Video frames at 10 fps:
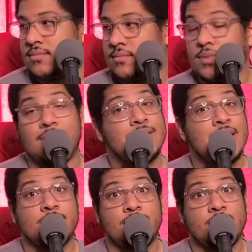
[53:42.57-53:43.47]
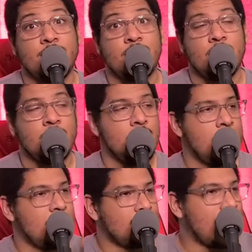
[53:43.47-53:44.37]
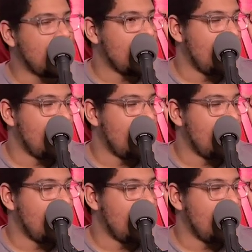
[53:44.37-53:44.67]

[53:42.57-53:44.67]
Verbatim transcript: Well, the sounds of the city, y'all. They can.